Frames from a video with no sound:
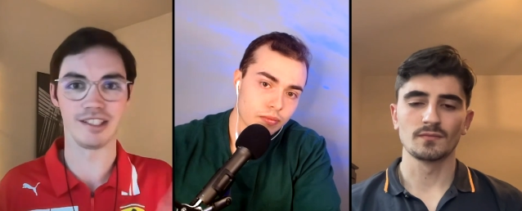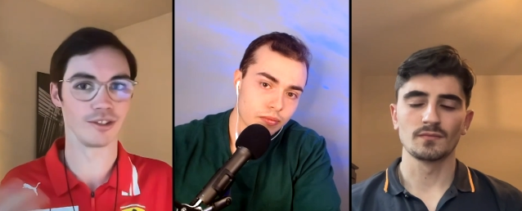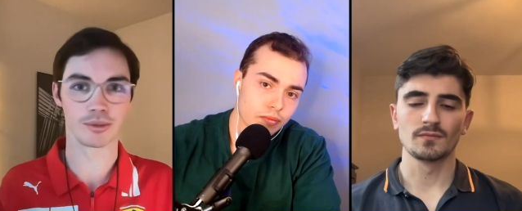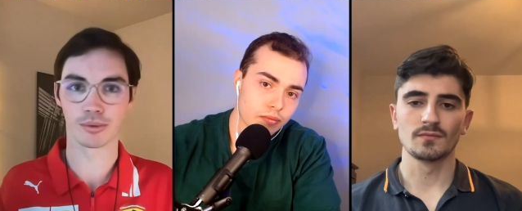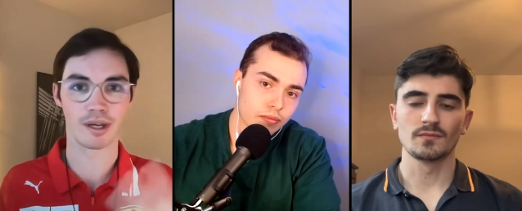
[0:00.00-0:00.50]

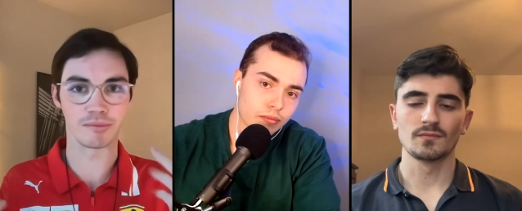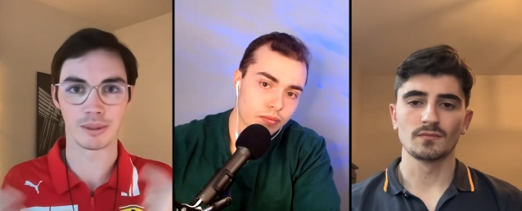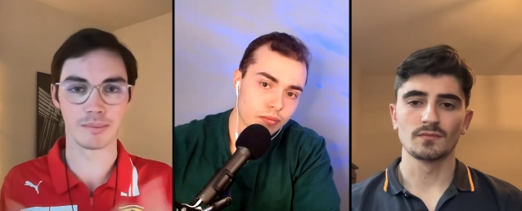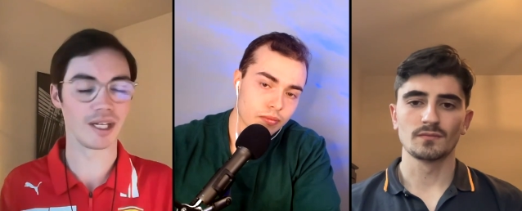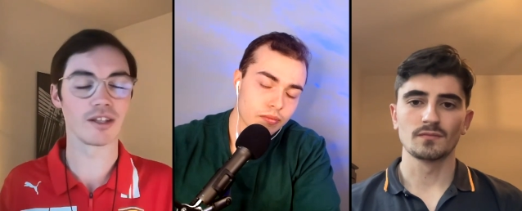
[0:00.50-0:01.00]
Speaker 1: years or whatever,
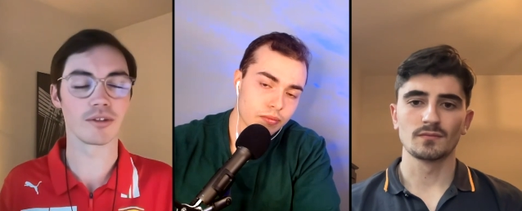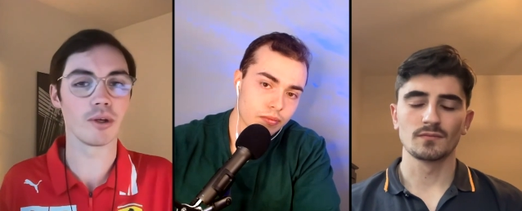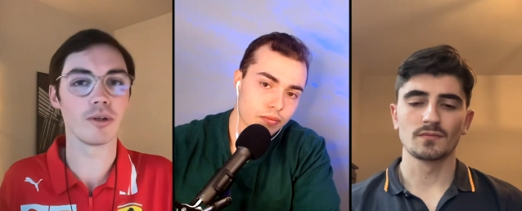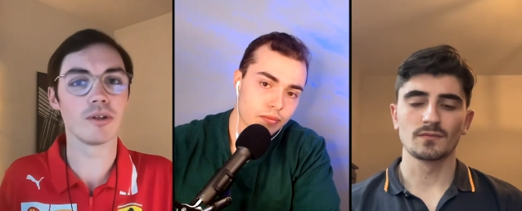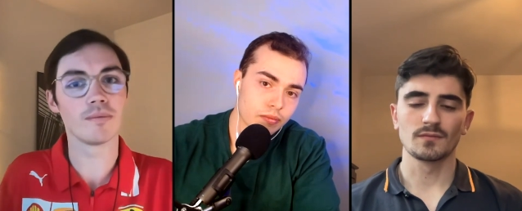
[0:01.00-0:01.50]
maybe down the
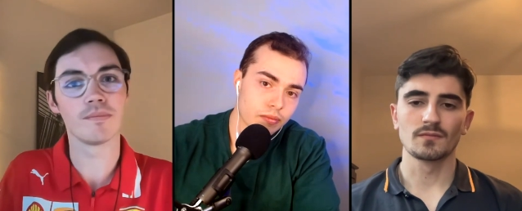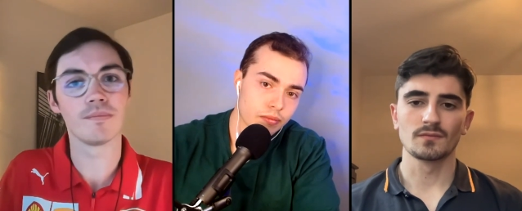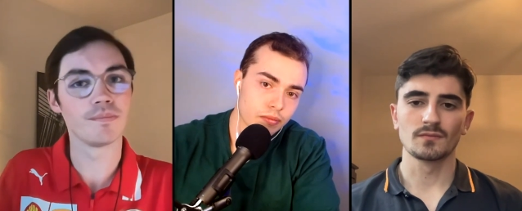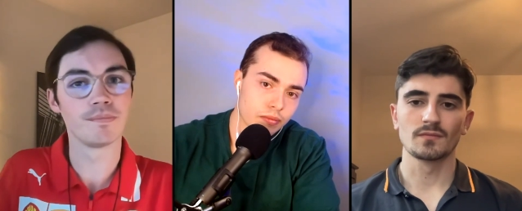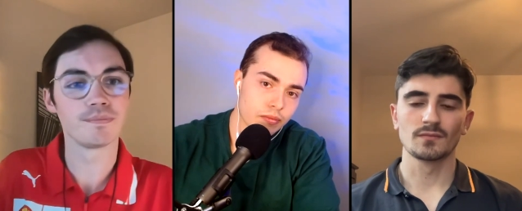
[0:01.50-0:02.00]
road.
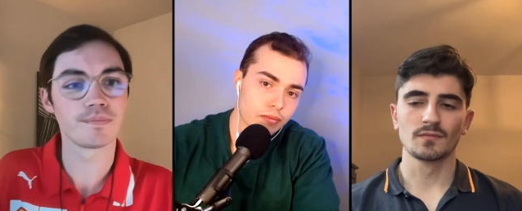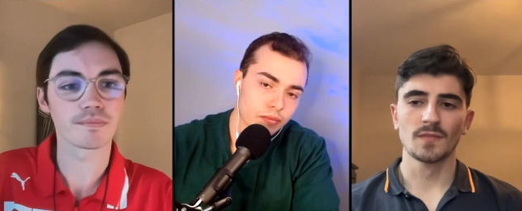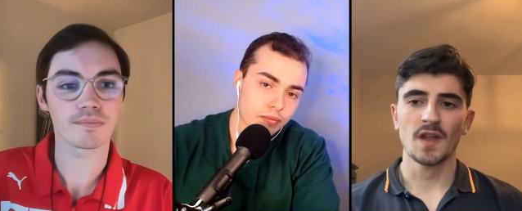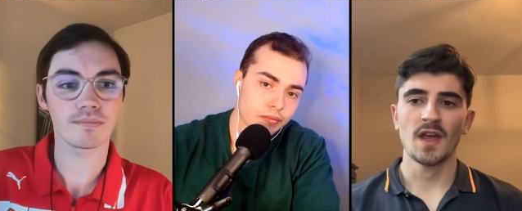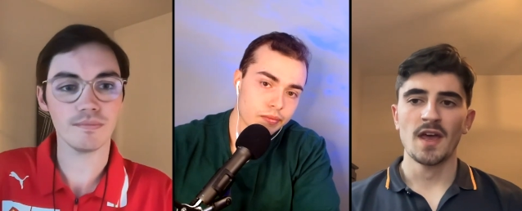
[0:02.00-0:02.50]

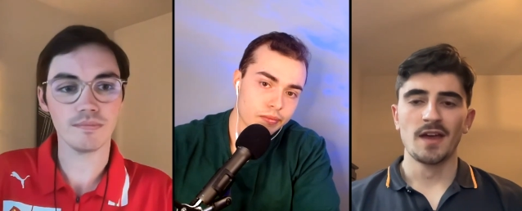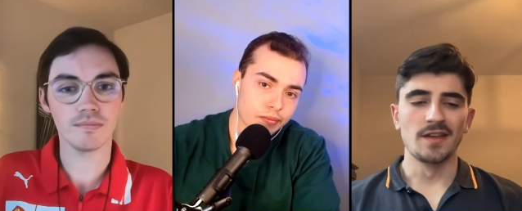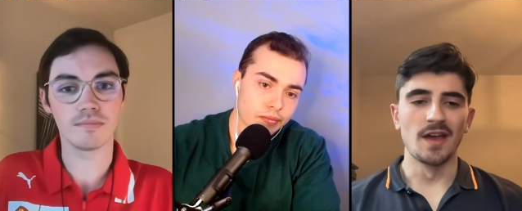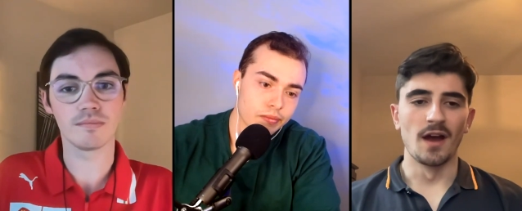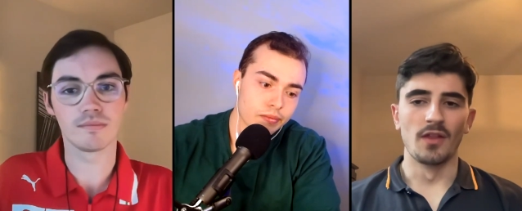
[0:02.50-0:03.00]

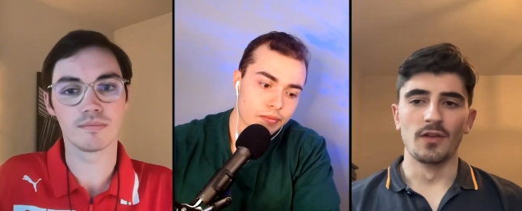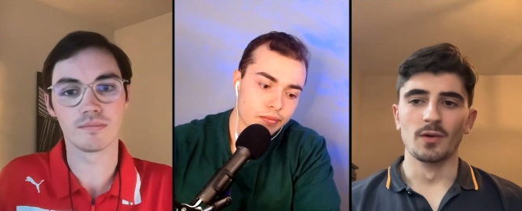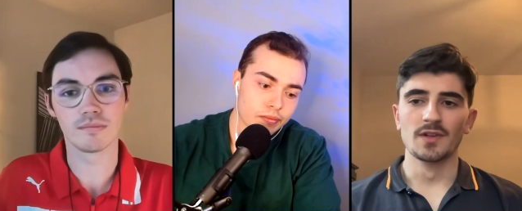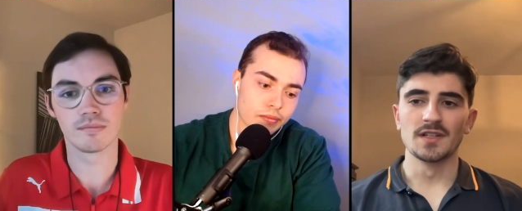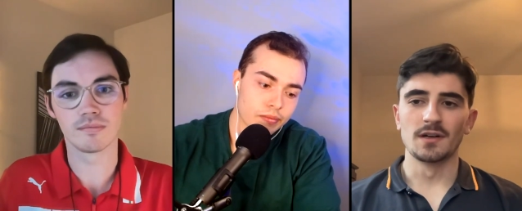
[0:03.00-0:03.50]
Speaker 2: Yeah, there
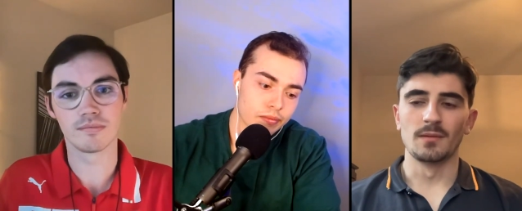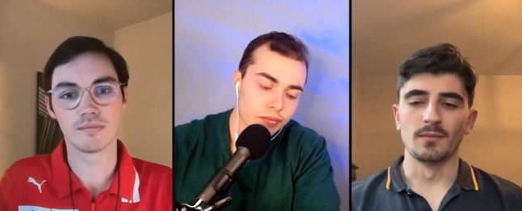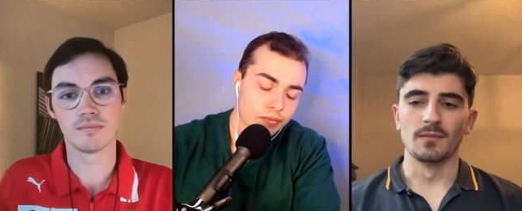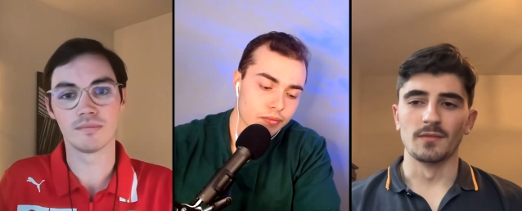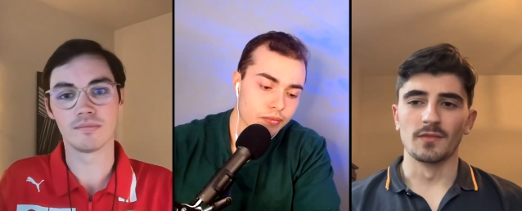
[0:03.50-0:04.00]
was
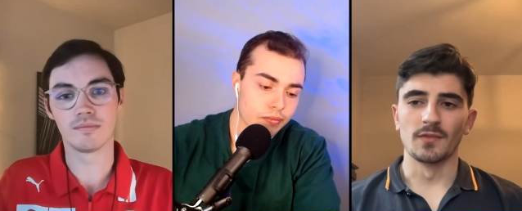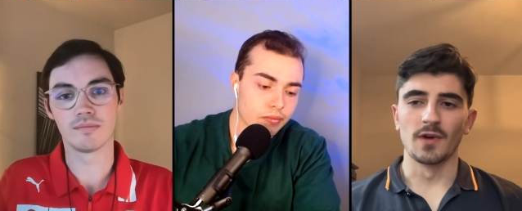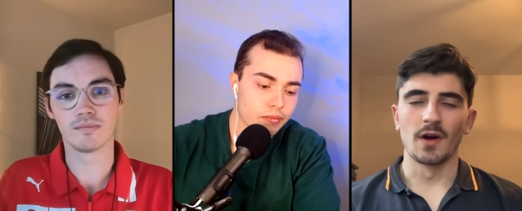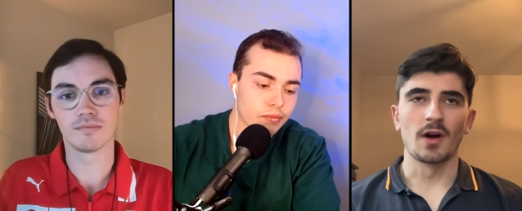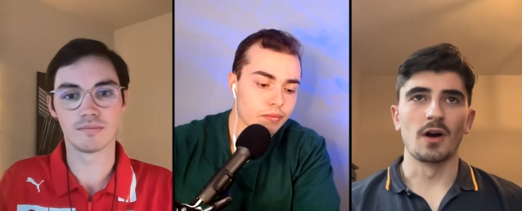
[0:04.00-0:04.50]

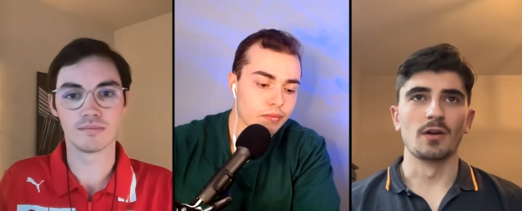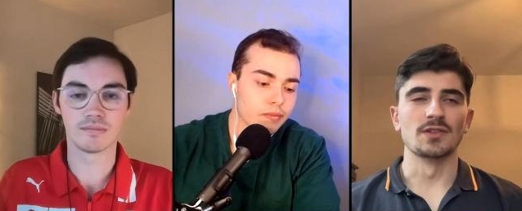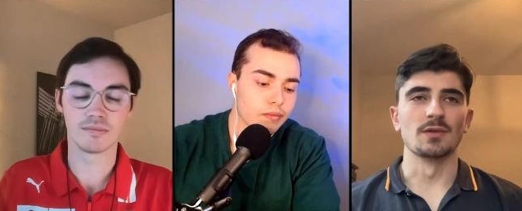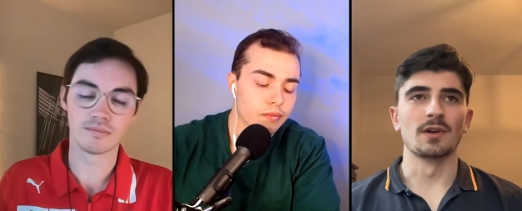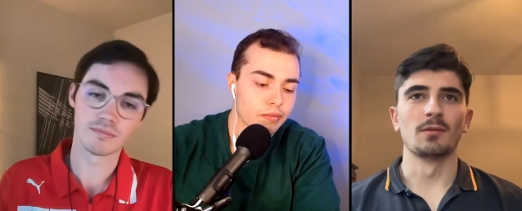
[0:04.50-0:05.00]
throughout college
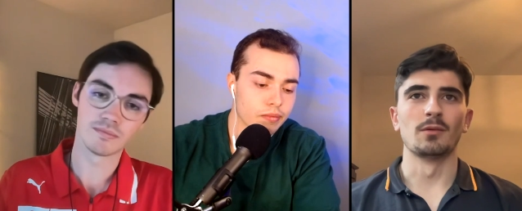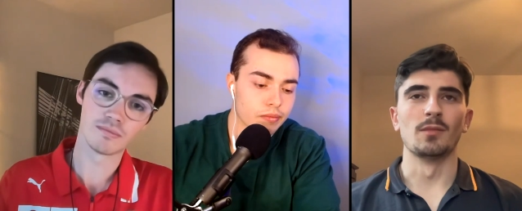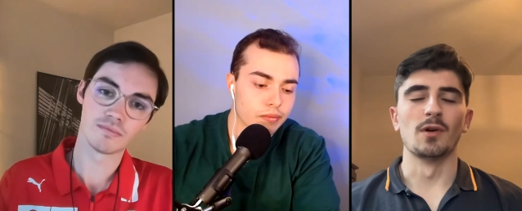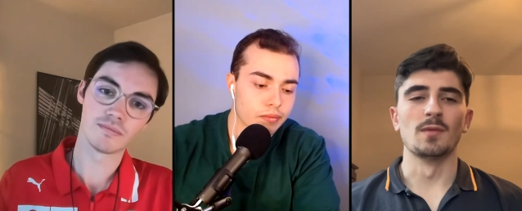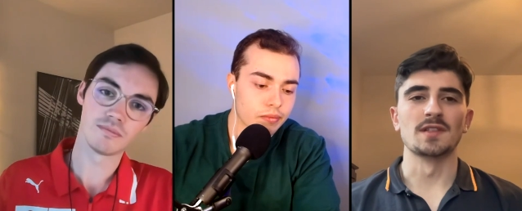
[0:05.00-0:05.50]
there were a couple of
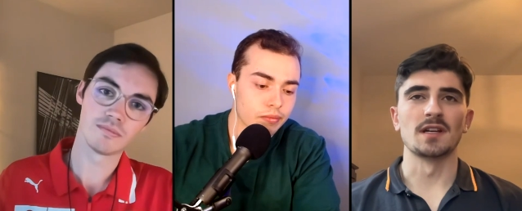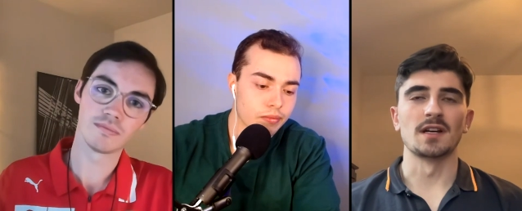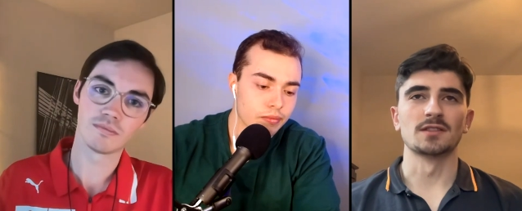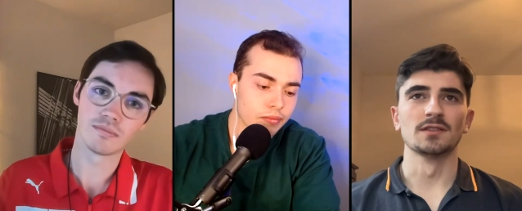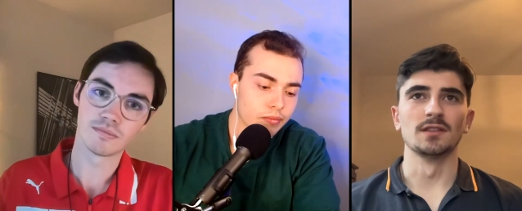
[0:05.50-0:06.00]
moments
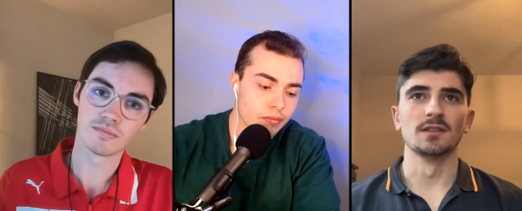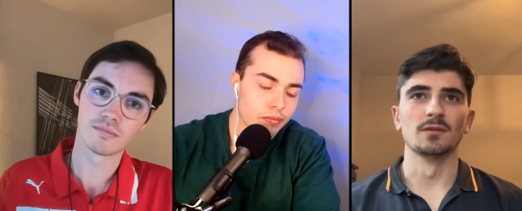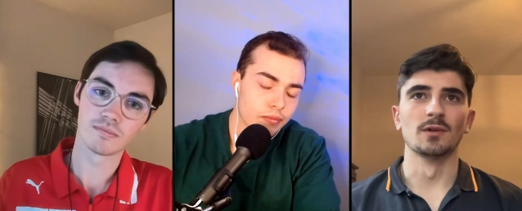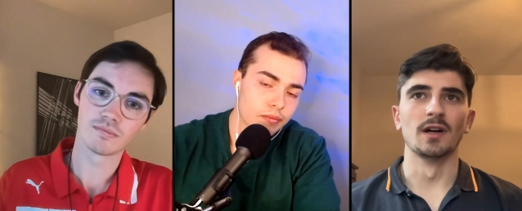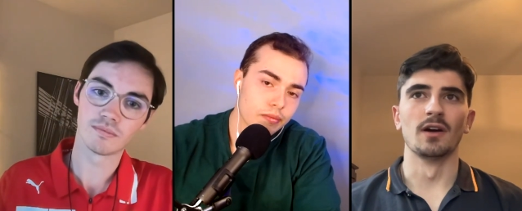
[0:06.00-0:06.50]
actually
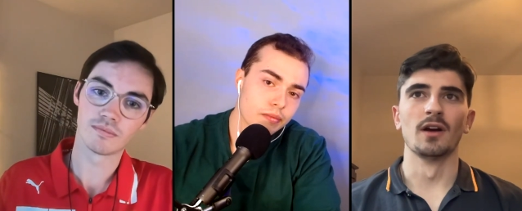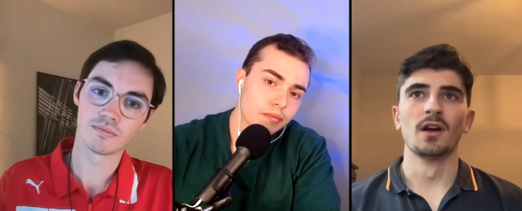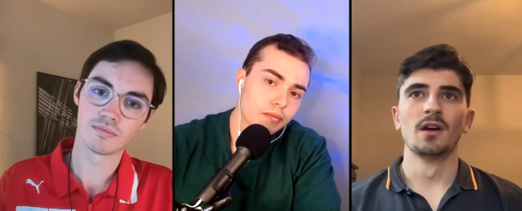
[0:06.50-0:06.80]
where